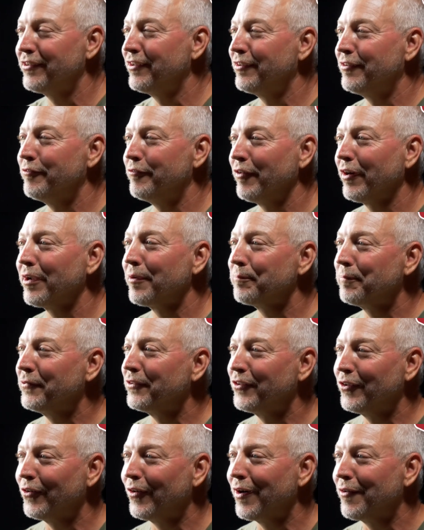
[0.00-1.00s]
to develop
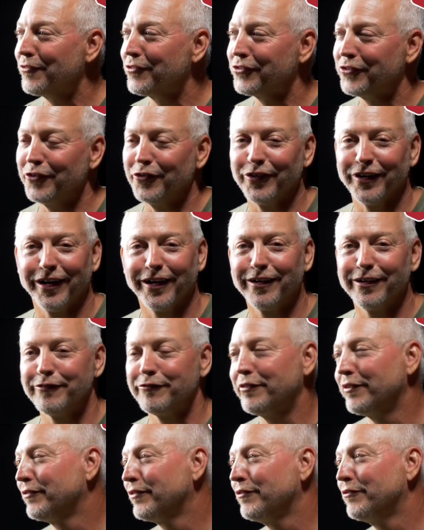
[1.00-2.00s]
until I was doing
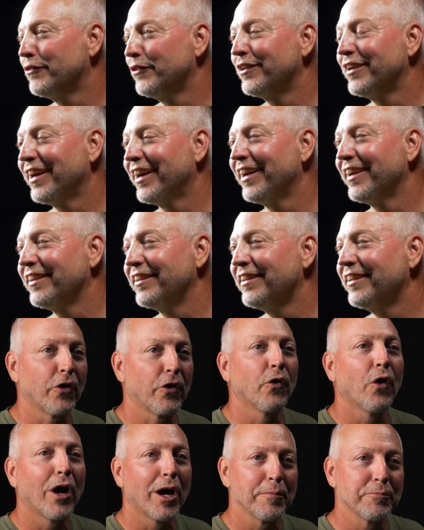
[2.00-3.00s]
150-foot high
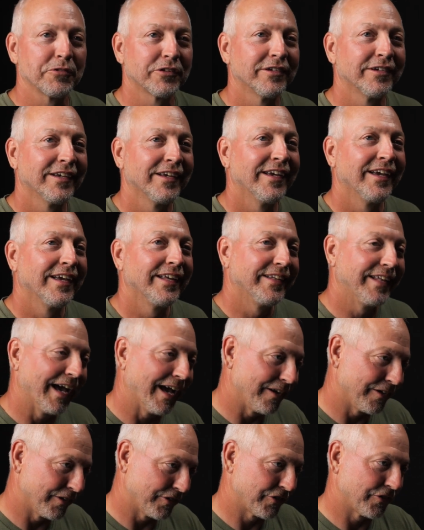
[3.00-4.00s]
hops
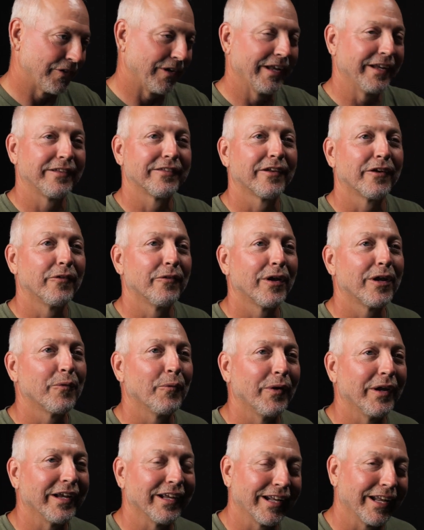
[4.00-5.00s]
down the length of the
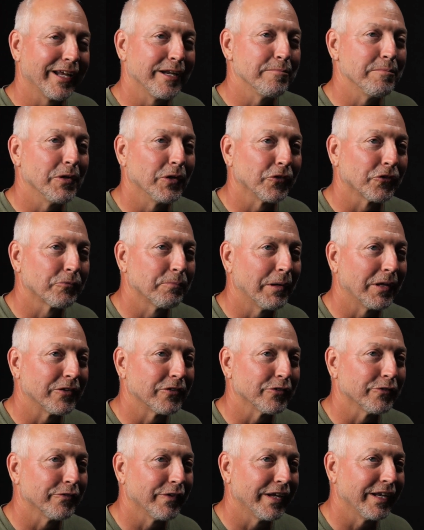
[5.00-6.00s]
runway in Glade Mills,
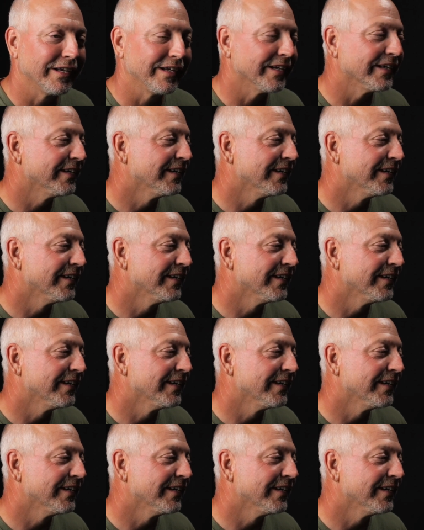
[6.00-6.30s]
Pennsylvania.